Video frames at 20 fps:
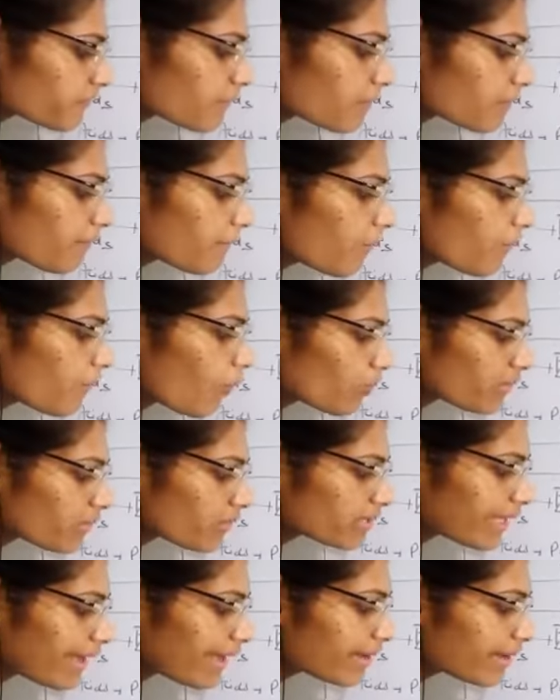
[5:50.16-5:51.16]
more
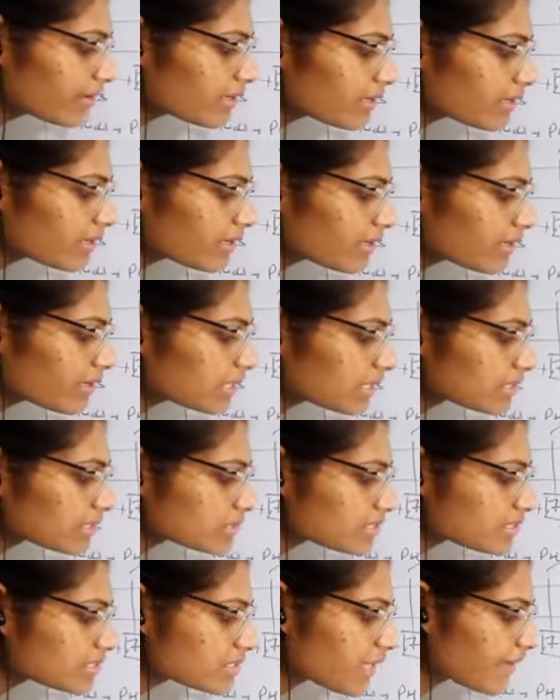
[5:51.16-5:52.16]
than
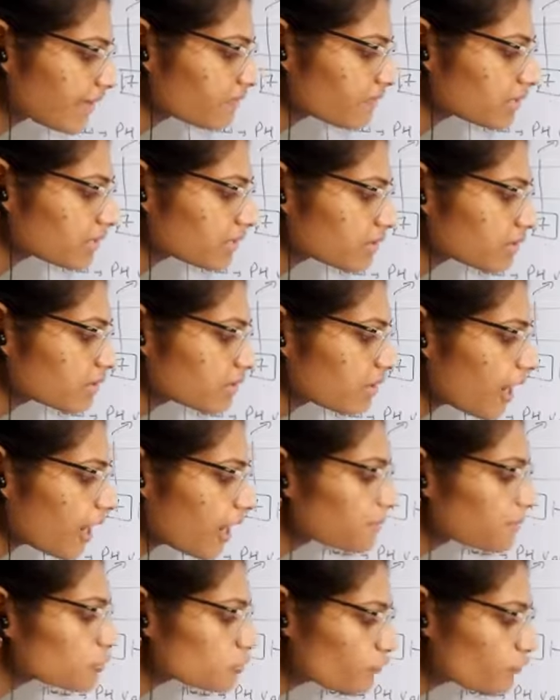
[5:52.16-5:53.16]
7 up
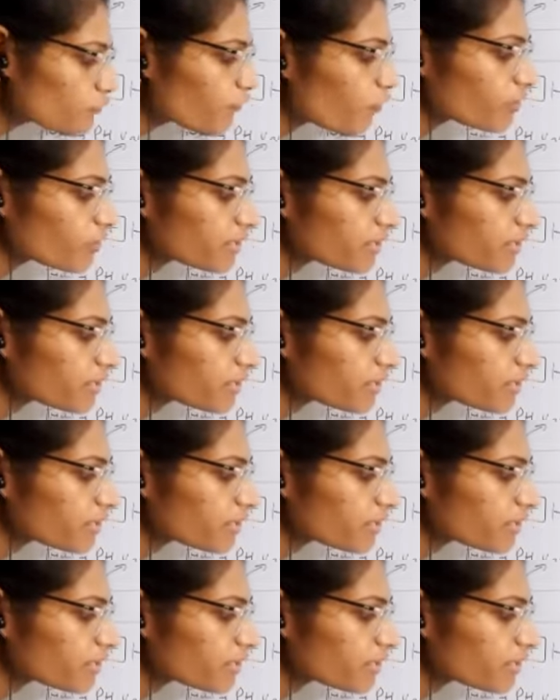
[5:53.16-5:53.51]
to 14.